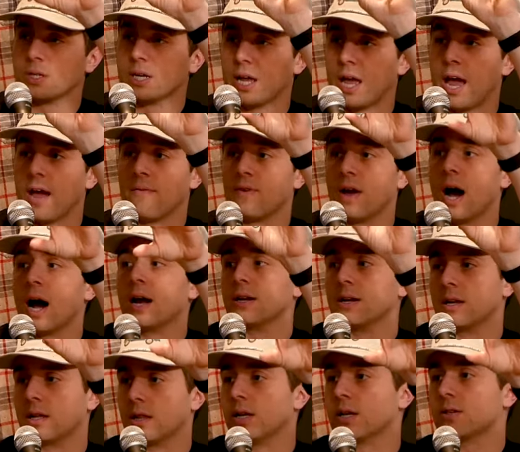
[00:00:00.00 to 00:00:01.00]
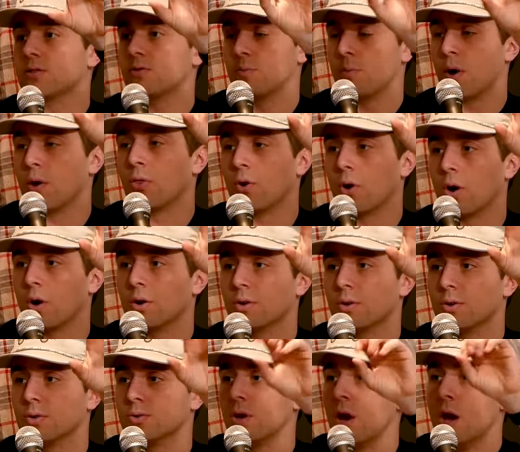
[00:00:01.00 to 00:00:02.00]
that have gotten clicks from other
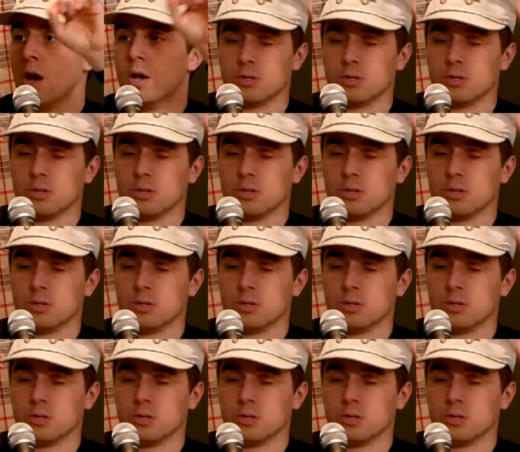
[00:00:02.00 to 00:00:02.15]
articles.